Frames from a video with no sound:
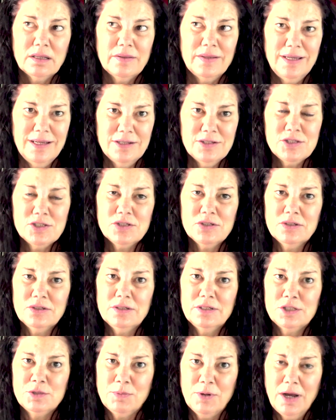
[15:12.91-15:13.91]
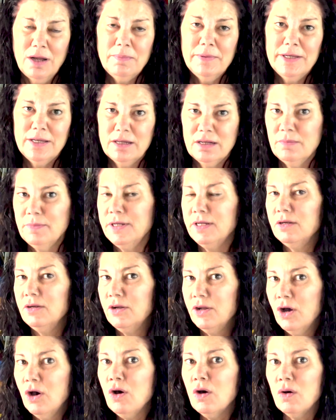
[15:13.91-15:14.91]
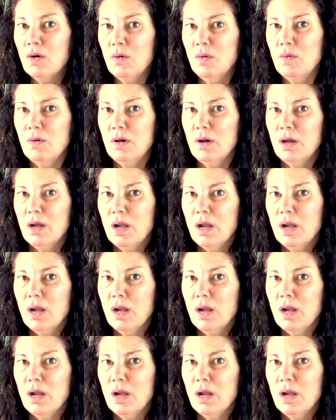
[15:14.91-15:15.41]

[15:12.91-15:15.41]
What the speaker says: The answer is probably going to be no.